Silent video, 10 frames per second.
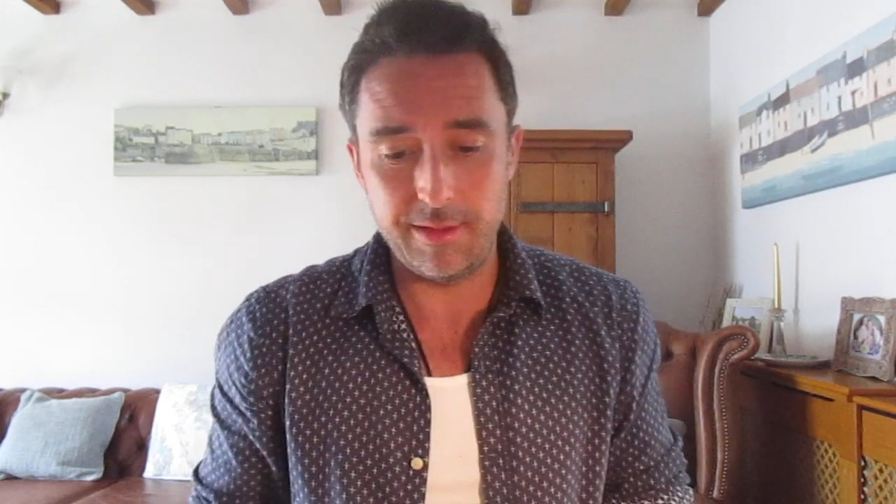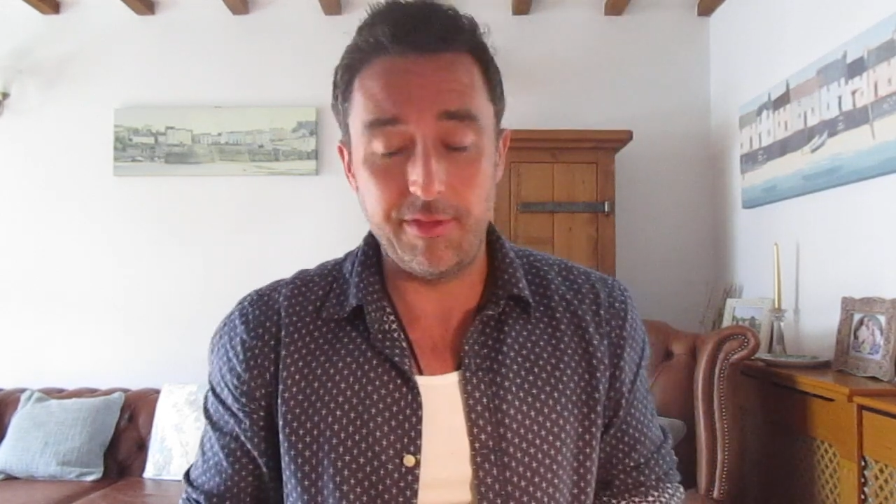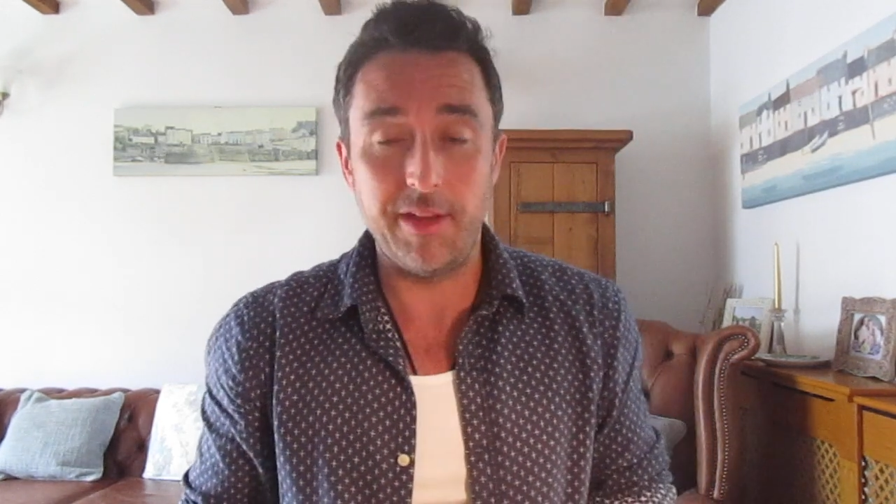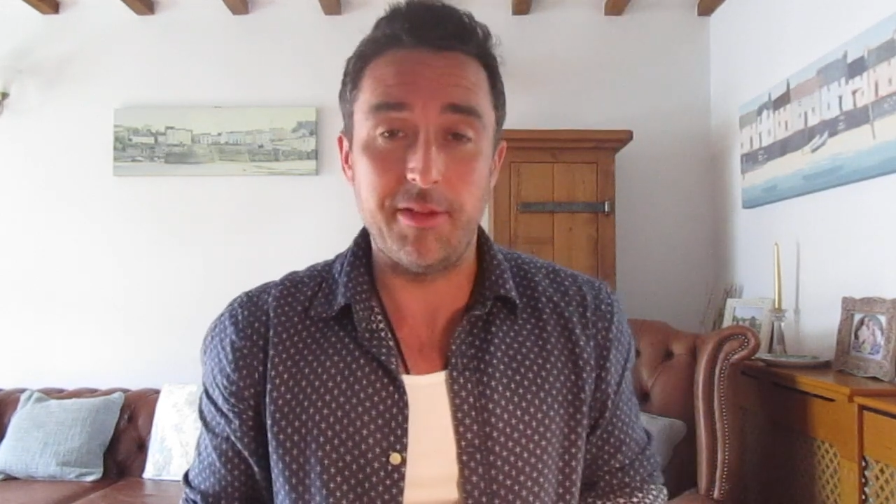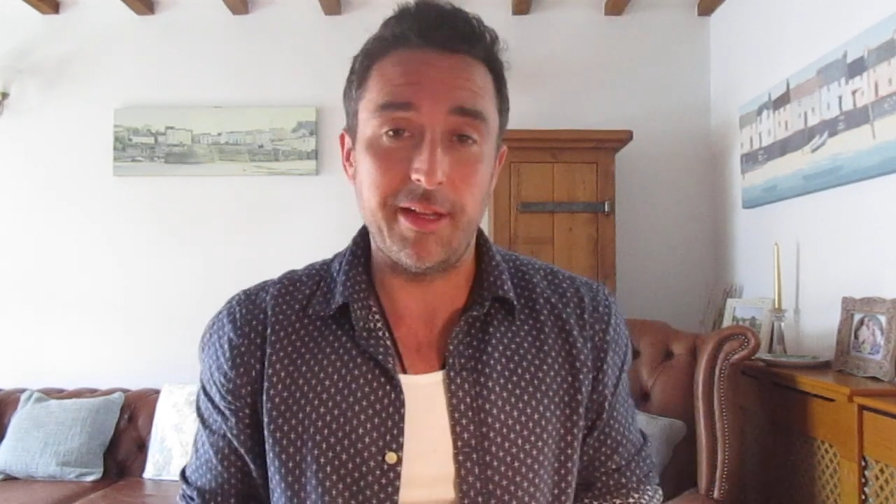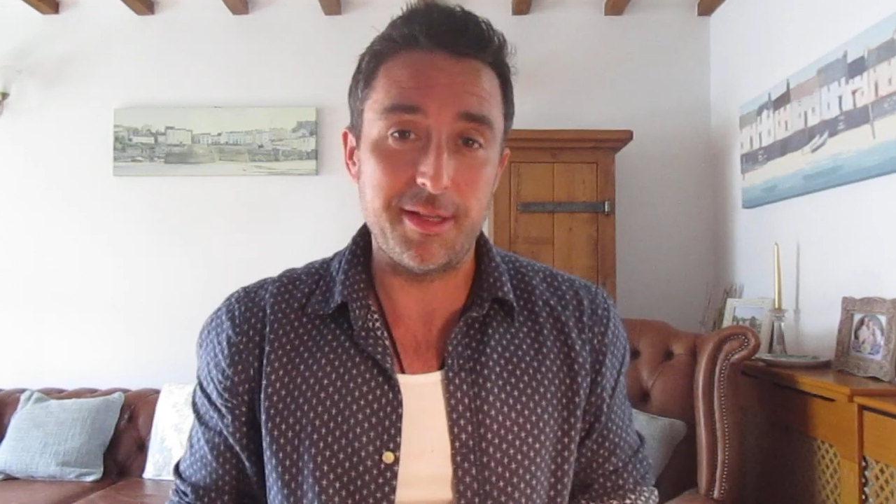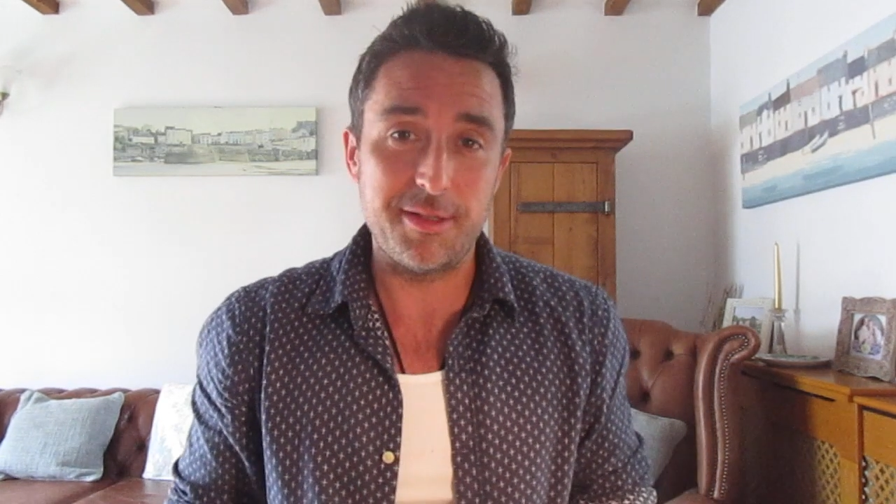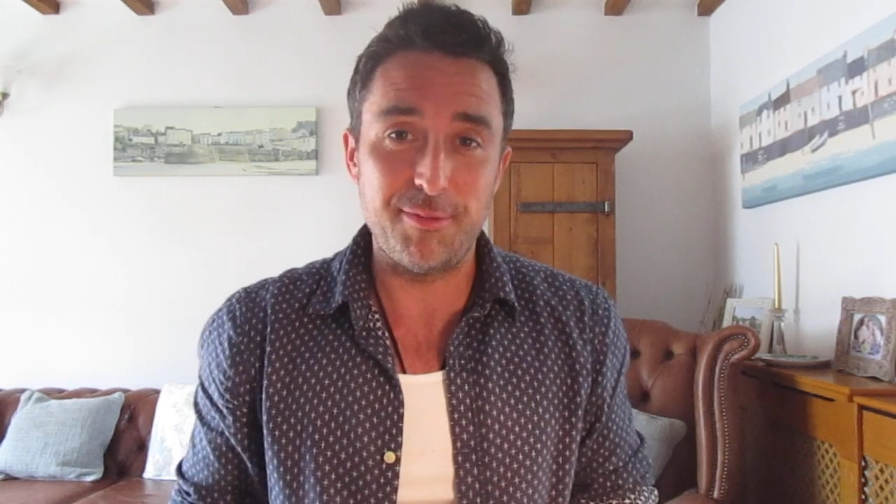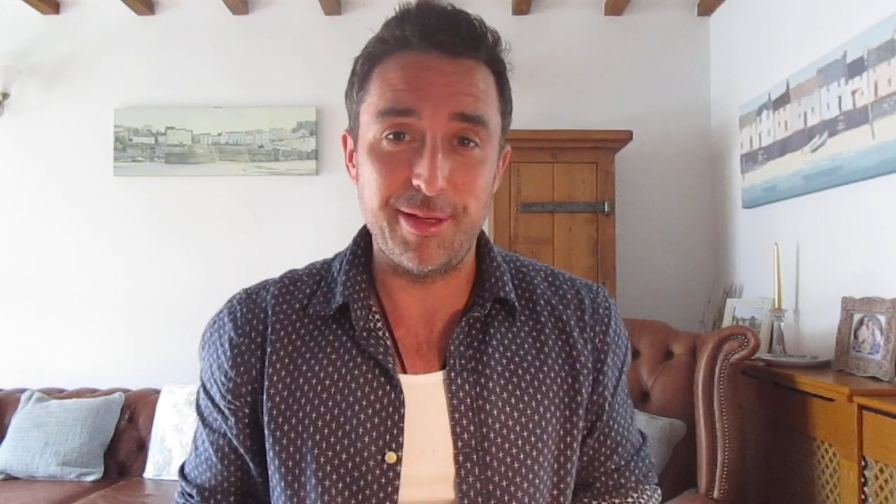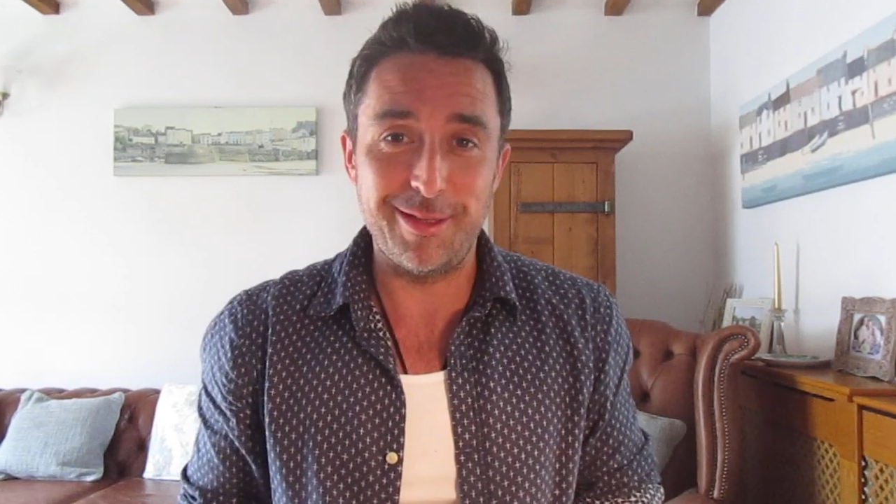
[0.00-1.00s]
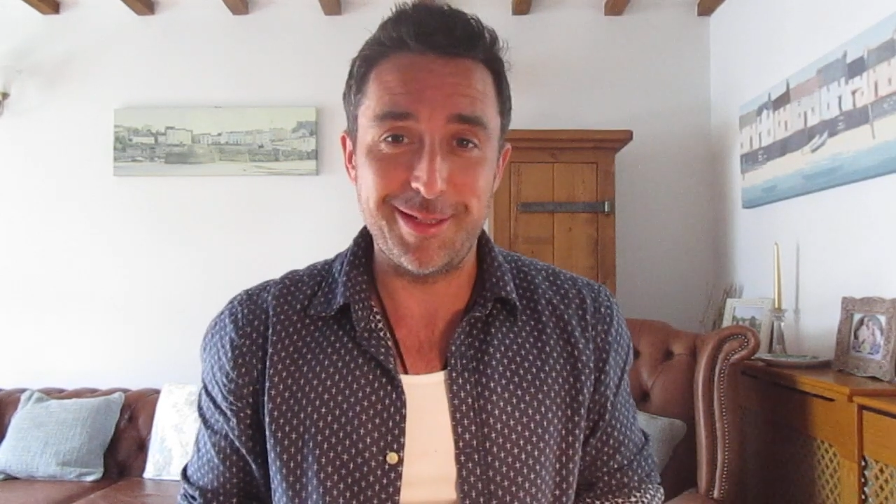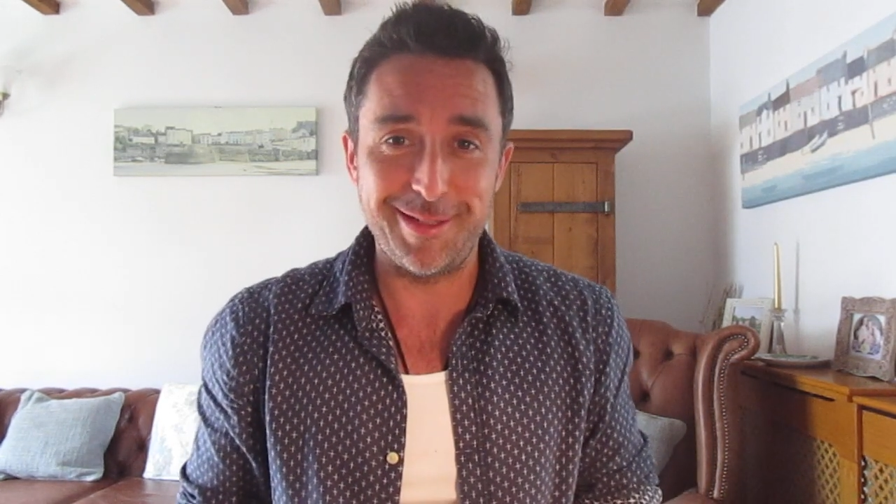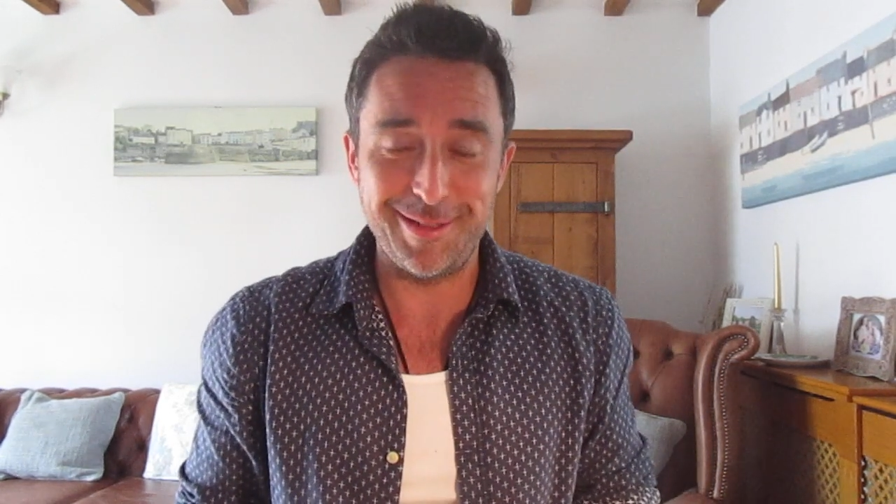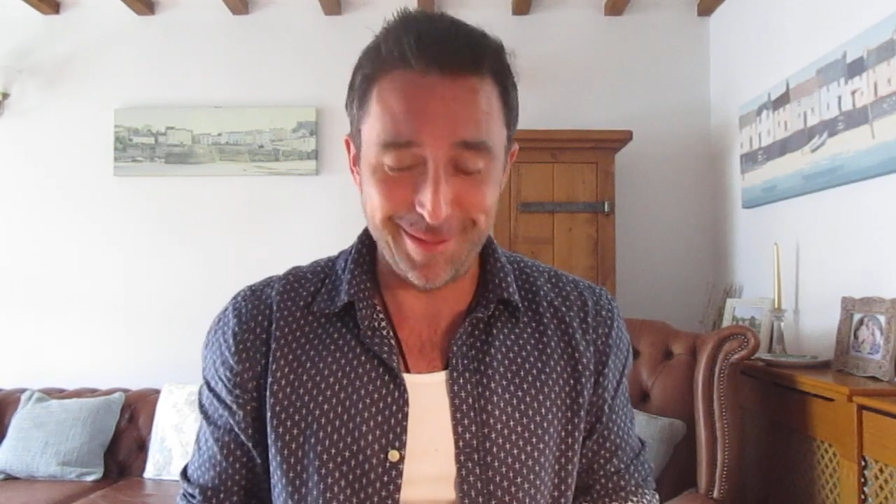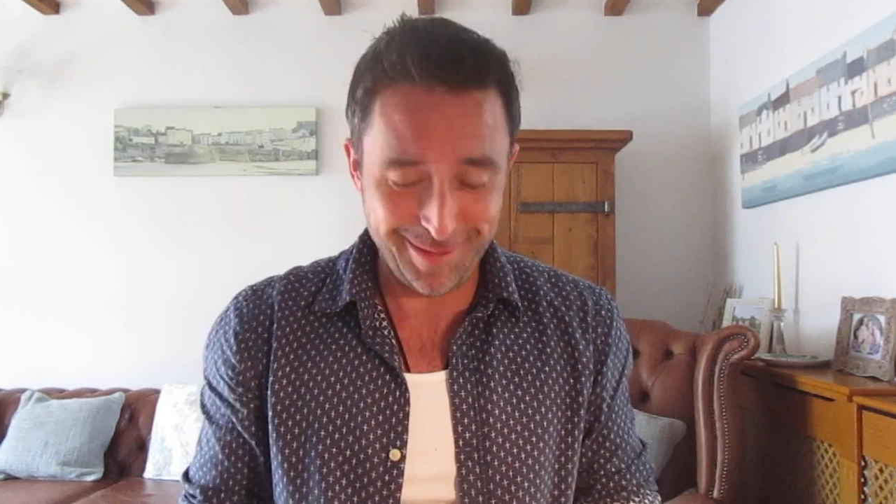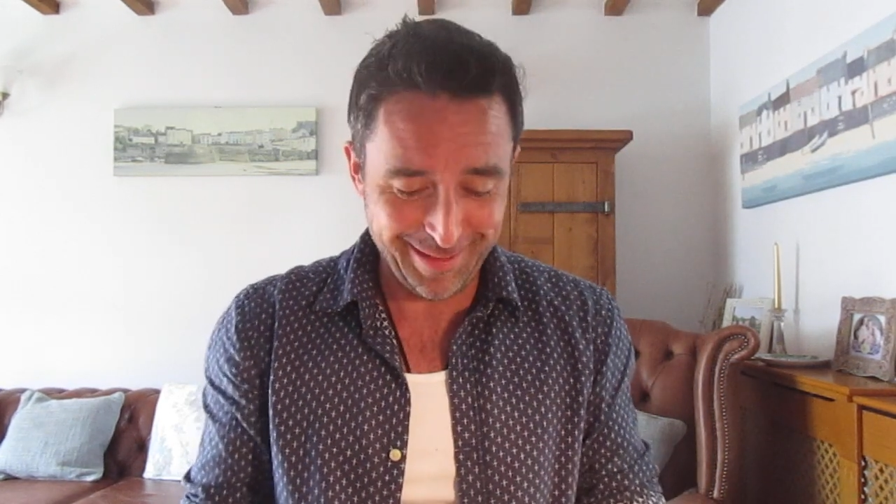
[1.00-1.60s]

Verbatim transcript: If you haven't guessed, the wheel is here.